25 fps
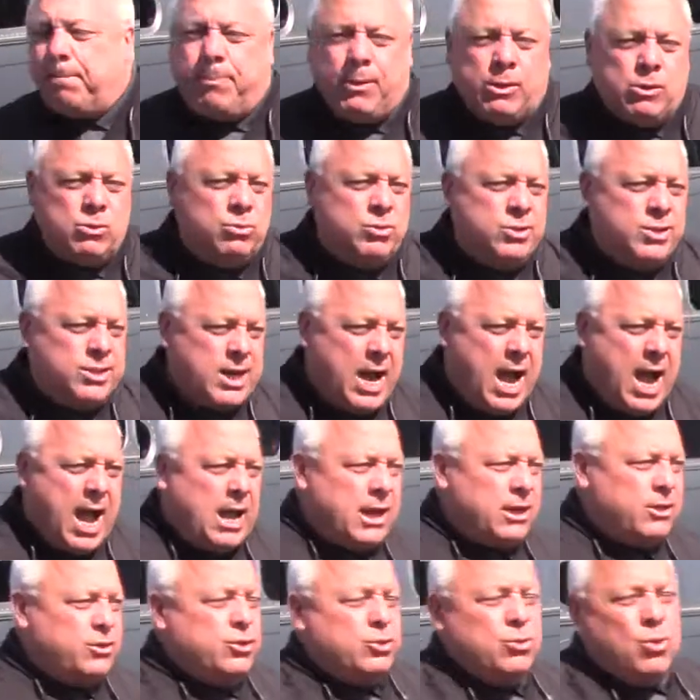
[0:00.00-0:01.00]

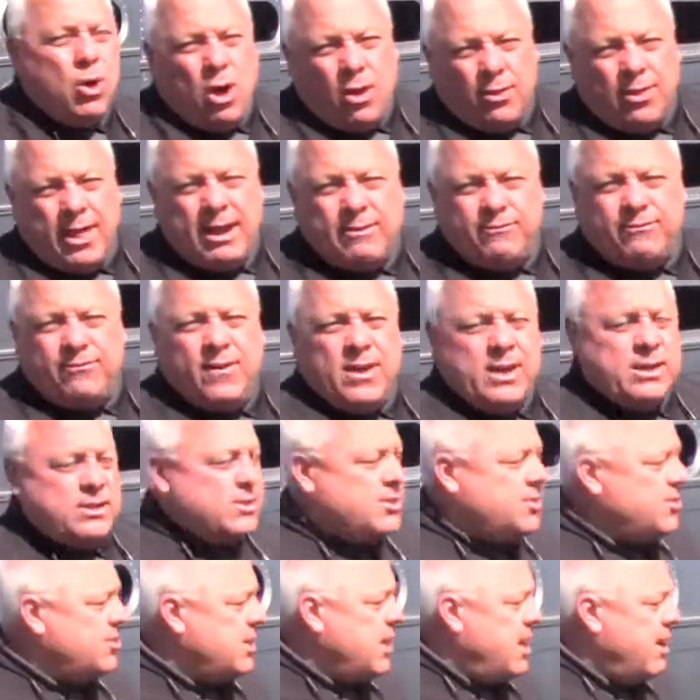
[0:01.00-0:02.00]
boondock, do all that fun
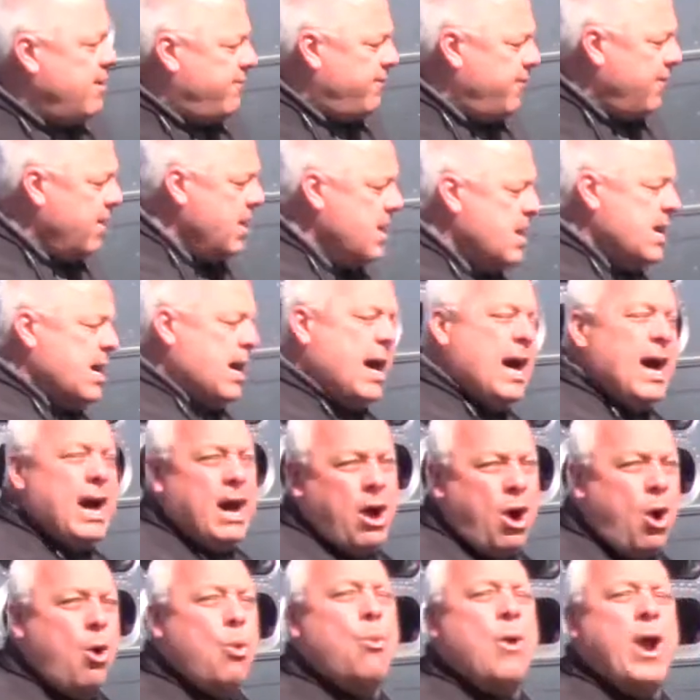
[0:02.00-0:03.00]
stuff
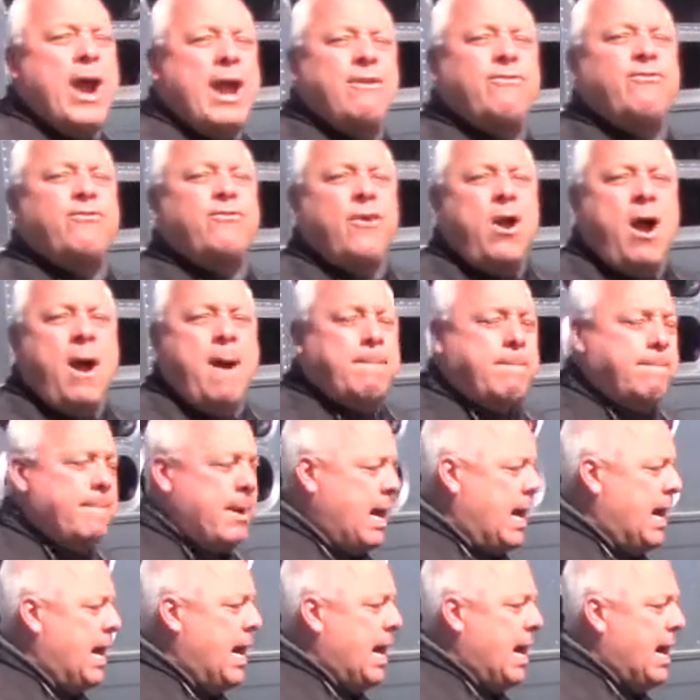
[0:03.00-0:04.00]
away from
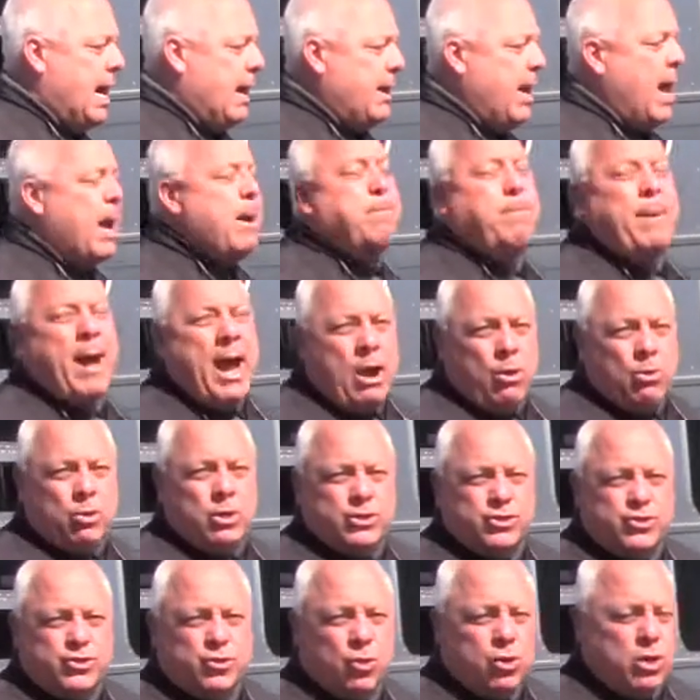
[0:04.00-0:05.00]
a power
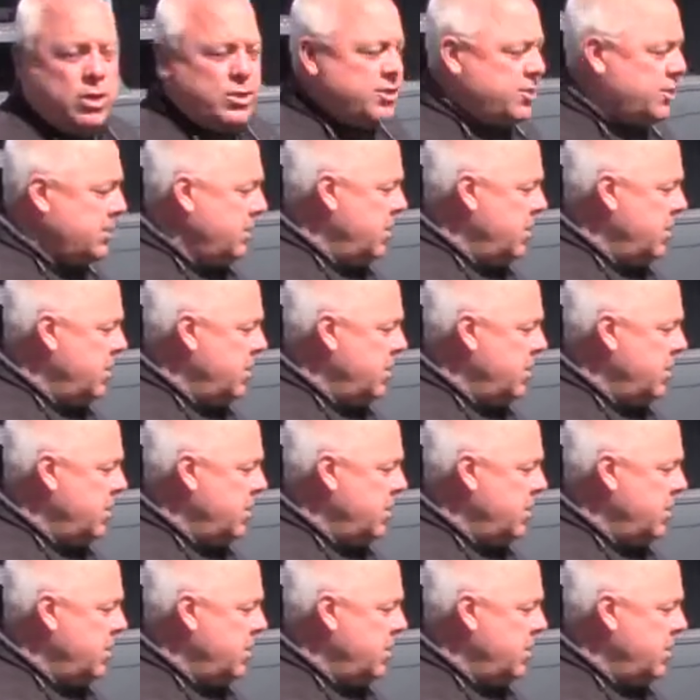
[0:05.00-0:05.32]
source.